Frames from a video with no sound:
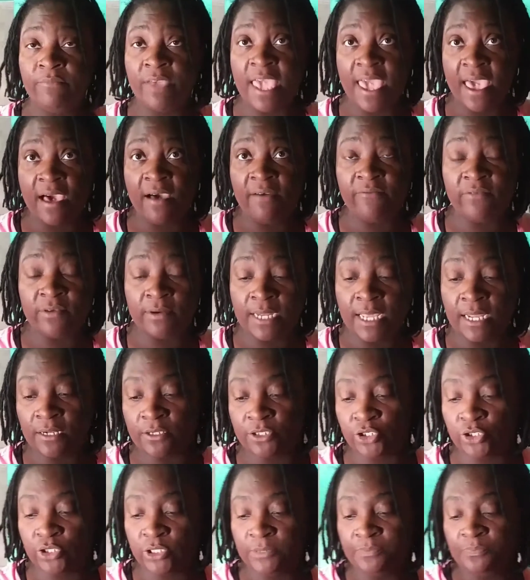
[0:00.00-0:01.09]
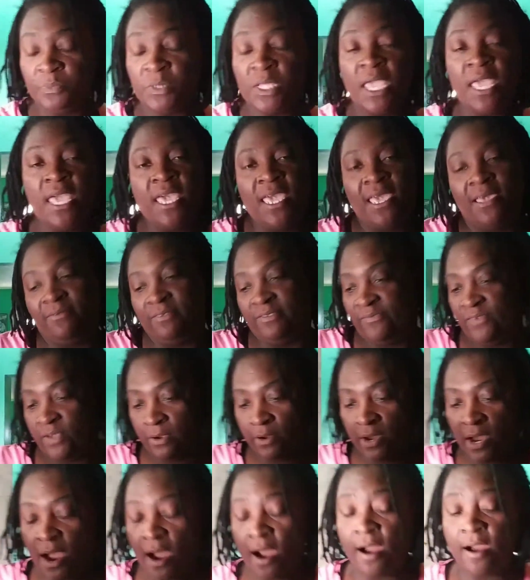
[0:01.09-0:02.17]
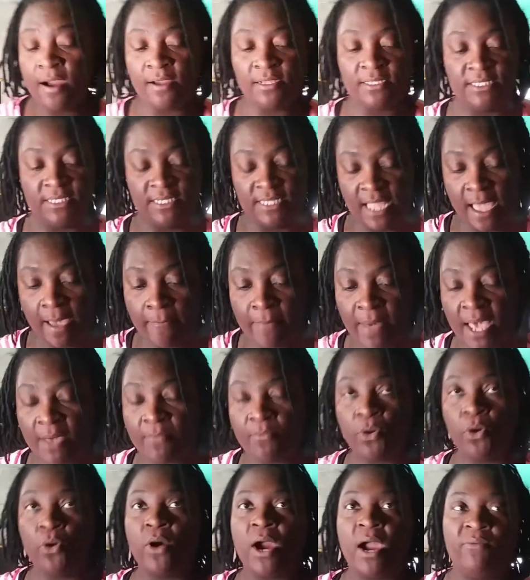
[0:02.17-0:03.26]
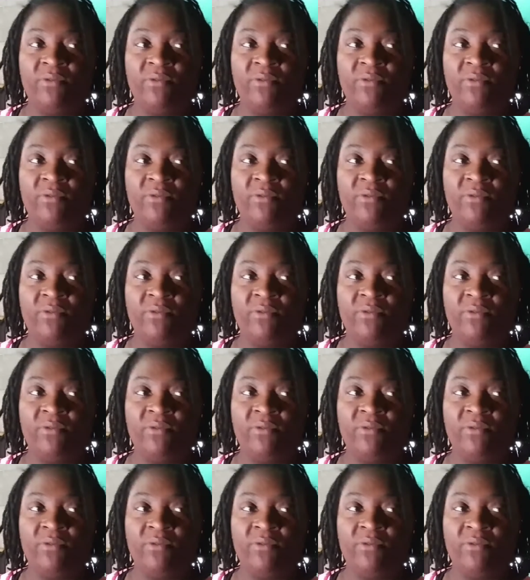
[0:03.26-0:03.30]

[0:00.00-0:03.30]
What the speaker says: have for Dollar Tree. It was very hard to not buy more.